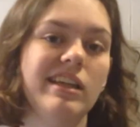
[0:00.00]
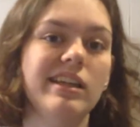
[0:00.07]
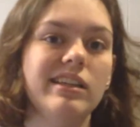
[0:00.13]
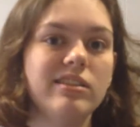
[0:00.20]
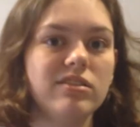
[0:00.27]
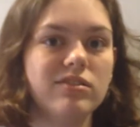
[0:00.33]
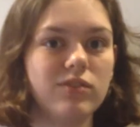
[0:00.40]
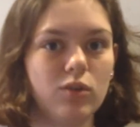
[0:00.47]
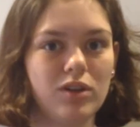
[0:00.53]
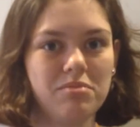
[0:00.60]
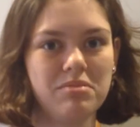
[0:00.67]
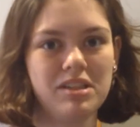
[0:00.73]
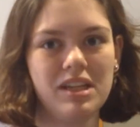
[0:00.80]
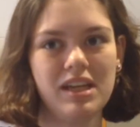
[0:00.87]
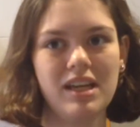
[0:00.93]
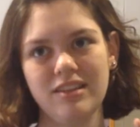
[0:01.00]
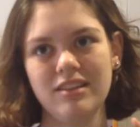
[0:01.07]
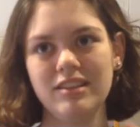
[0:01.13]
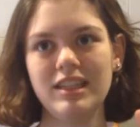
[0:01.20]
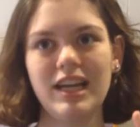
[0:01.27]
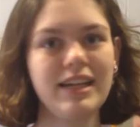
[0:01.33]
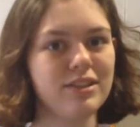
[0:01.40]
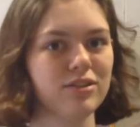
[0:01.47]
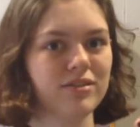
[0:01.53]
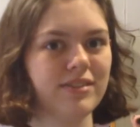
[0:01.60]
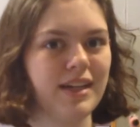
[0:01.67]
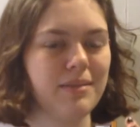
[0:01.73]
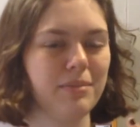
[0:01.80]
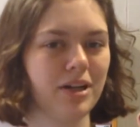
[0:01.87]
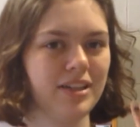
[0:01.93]
is formed. The
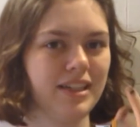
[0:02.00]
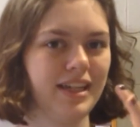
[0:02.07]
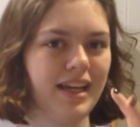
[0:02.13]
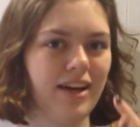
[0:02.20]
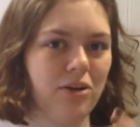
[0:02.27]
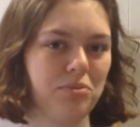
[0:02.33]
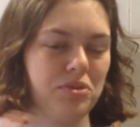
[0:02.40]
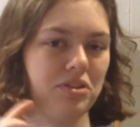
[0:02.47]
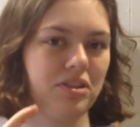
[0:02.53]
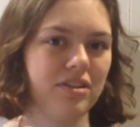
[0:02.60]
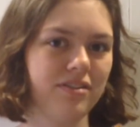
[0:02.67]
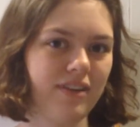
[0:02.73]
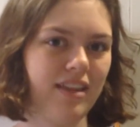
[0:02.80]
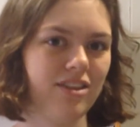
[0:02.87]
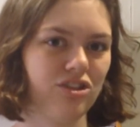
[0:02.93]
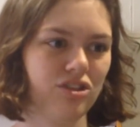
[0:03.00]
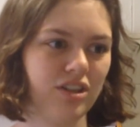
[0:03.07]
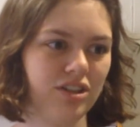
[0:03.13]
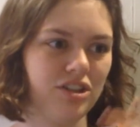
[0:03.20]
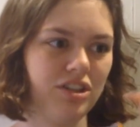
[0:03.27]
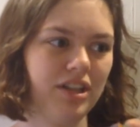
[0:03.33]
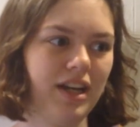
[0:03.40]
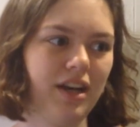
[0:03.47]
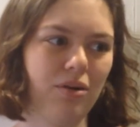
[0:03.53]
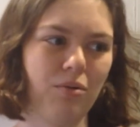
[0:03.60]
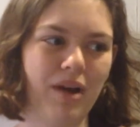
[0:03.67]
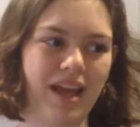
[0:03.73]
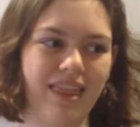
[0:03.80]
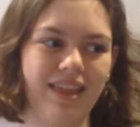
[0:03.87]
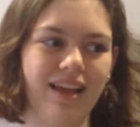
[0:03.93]
disulfide bonding helps solidify the structure in a
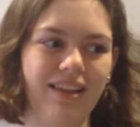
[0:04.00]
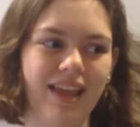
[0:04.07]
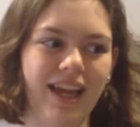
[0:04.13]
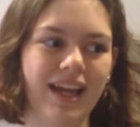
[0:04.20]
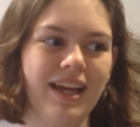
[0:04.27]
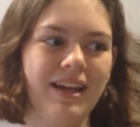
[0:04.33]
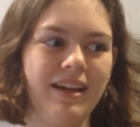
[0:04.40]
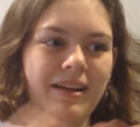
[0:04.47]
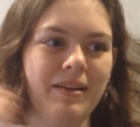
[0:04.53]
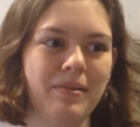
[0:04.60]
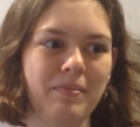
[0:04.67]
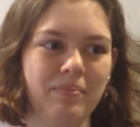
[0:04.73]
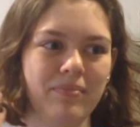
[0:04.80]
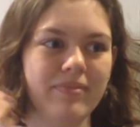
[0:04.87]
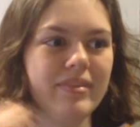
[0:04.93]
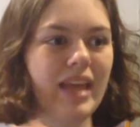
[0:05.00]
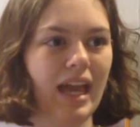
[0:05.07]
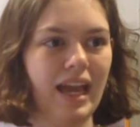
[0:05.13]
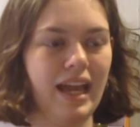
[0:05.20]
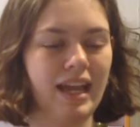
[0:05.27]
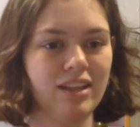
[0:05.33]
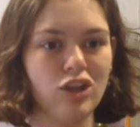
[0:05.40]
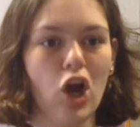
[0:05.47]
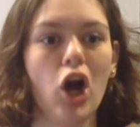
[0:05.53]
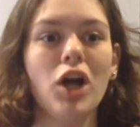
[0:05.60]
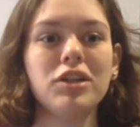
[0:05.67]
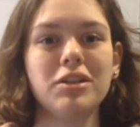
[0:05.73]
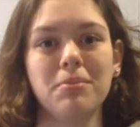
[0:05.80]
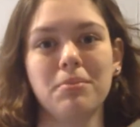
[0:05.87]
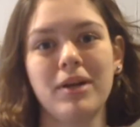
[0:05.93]
way that like it's
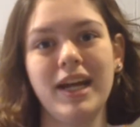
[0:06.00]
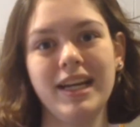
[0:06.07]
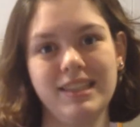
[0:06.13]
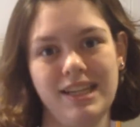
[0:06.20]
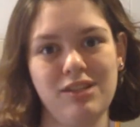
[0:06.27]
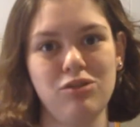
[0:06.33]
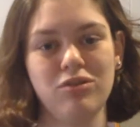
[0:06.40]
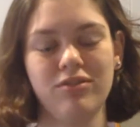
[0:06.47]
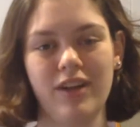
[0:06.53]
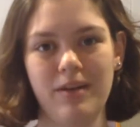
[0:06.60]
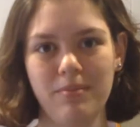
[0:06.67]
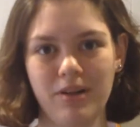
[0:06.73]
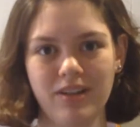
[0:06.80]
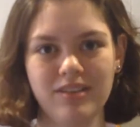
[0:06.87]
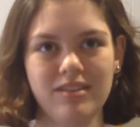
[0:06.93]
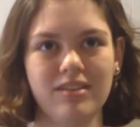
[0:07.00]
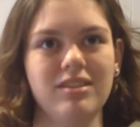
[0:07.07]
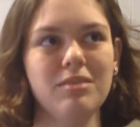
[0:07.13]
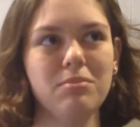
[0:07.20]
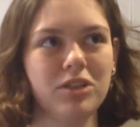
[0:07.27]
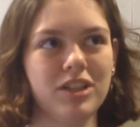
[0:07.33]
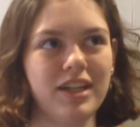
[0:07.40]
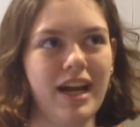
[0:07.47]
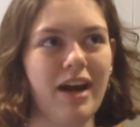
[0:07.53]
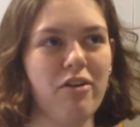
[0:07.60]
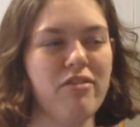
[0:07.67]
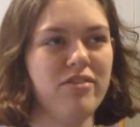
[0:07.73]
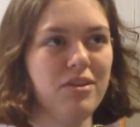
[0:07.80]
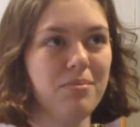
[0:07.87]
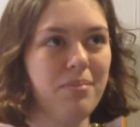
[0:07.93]
hard to break disulfide bonds. Similar to how
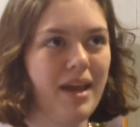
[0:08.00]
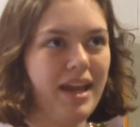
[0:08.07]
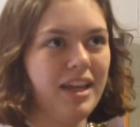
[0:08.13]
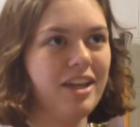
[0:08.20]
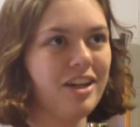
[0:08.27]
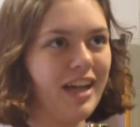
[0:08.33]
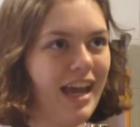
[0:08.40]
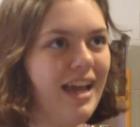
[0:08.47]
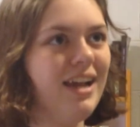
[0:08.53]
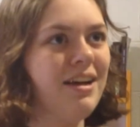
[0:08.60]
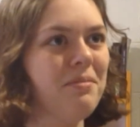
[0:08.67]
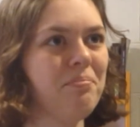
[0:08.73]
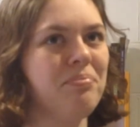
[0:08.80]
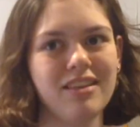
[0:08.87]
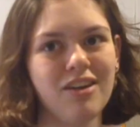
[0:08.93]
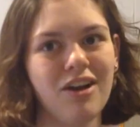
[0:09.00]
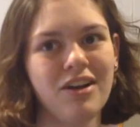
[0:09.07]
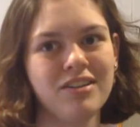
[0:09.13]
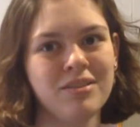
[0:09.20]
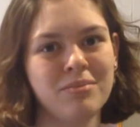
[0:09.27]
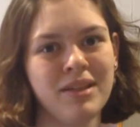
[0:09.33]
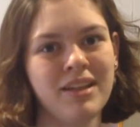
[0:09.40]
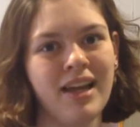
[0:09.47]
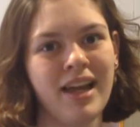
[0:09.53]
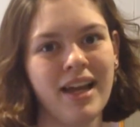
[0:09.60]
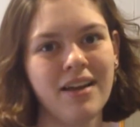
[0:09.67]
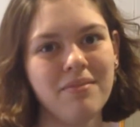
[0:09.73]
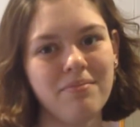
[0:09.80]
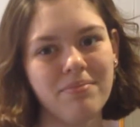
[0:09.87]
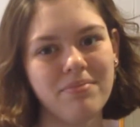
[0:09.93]
if you bake your cake, it's hard to be
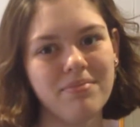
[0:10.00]
like,